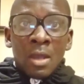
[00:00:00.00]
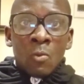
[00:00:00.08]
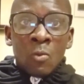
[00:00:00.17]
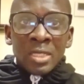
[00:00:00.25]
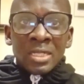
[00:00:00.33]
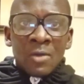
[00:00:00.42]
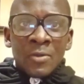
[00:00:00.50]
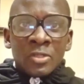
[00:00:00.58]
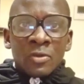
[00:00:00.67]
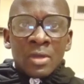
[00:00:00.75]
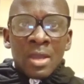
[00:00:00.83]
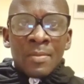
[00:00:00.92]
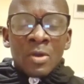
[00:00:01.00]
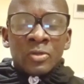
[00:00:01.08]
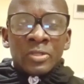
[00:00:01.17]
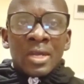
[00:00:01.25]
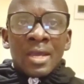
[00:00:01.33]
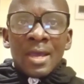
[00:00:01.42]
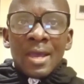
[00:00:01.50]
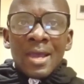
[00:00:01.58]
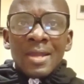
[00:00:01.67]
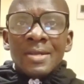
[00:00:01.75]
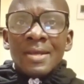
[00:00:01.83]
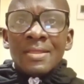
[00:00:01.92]
What are we talking about?
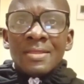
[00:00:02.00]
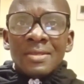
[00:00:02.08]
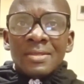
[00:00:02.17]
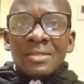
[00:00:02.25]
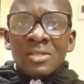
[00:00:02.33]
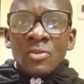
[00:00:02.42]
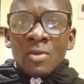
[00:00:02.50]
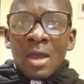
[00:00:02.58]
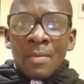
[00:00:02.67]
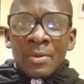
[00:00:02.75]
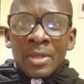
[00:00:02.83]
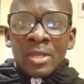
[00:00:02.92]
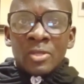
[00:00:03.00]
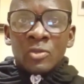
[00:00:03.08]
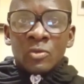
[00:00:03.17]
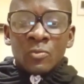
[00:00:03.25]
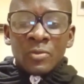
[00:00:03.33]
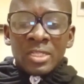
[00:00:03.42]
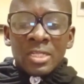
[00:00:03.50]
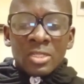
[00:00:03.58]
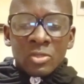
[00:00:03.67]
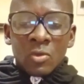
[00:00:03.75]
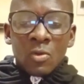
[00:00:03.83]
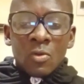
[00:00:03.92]
Under this new application, which
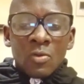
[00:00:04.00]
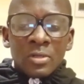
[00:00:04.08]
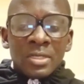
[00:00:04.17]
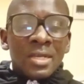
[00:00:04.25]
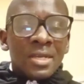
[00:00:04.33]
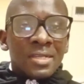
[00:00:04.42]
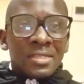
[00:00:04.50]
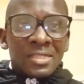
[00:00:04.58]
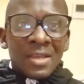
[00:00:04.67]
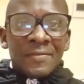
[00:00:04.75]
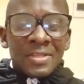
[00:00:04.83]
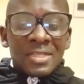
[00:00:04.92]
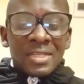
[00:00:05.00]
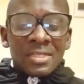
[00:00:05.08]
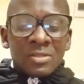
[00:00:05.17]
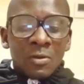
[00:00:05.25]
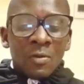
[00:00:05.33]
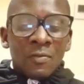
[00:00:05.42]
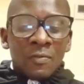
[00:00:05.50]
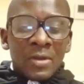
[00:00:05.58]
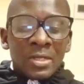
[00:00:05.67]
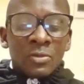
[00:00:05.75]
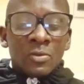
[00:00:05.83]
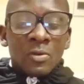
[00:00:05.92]
is called services of
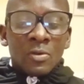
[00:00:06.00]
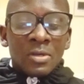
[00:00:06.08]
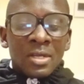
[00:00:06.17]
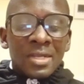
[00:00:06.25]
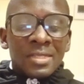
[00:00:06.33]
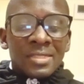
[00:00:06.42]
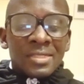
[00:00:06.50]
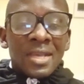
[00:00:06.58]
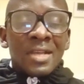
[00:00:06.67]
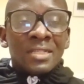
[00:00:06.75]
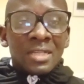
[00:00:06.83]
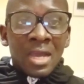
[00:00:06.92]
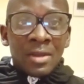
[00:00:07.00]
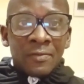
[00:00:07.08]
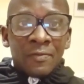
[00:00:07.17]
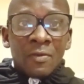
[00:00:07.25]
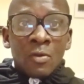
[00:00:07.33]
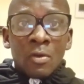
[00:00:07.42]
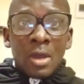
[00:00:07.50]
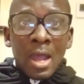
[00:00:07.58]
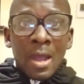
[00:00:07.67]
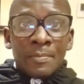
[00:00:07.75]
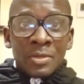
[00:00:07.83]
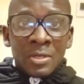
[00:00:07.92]
what you call search and
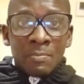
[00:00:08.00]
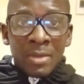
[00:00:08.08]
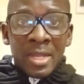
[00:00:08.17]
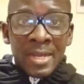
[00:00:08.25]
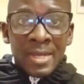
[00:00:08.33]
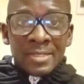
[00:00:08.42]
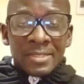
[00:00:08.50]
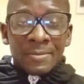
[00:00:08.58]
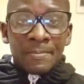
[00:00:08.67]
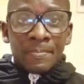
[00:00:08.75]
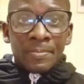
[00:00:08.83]
follow-up dependents.